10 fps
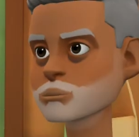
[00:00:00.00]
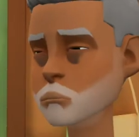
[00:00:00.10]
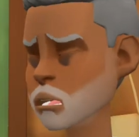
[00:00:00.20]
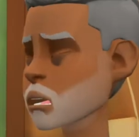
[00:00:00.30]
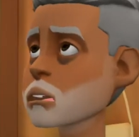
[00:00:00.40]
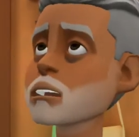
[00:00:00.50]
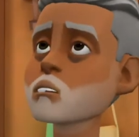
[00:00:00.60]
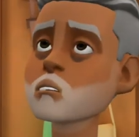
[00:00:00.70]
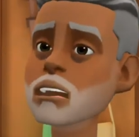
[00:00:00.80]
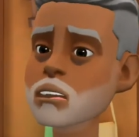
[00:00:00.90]
Yes,
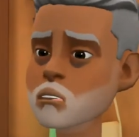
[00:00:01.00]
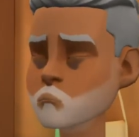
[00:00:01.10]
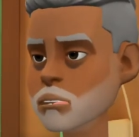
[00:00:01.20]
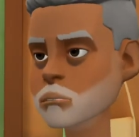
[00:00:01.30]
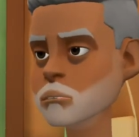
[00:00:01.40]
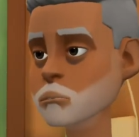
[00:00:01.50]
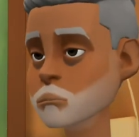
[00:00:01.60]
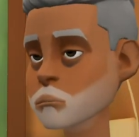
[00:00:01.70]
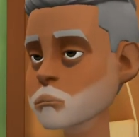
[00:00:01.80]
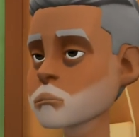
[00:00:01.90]
Rosie told me.
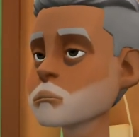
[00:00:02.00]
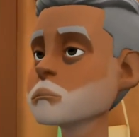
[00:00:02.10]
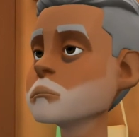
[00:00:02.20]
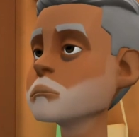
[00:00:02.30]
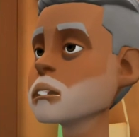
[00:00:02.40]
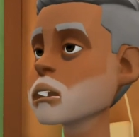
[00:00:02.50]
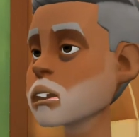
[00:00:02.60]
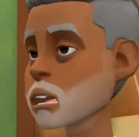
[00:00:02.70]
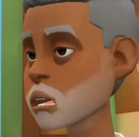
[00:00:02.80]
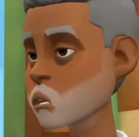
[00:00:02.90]
She
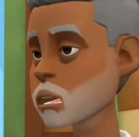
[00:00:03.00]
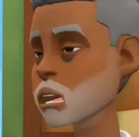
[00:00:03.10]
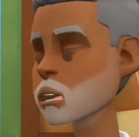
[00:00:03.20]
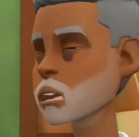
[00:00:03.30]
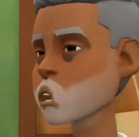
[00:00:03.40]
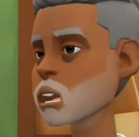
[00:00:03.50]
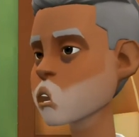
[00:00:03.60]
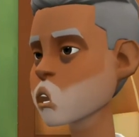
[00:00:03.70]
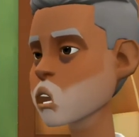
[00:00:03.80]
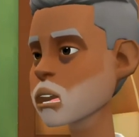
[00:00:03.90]
said the only reason you are
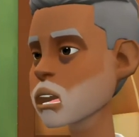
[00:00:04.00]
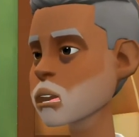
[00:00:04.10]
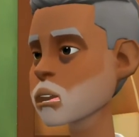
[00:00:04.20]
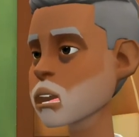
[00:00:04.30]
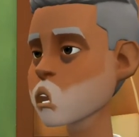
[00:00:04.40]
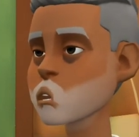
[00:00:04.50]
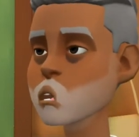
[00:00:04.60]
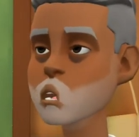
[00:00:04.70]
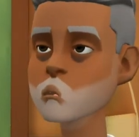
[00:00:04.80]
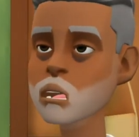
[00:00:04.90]
doing this is to
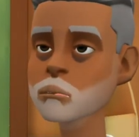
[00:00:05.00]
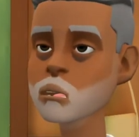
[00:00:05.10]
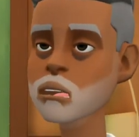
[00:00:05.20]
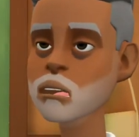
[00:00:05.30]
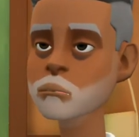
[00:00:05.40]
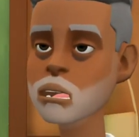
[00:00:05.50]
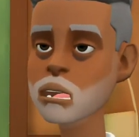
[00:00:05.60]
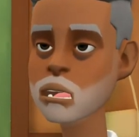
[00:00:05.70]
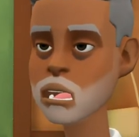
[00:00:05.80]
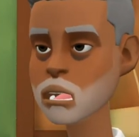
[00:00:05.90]
stop Deborah from
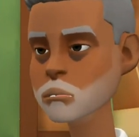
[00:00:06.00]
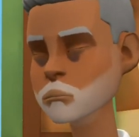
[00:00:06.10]
getting it.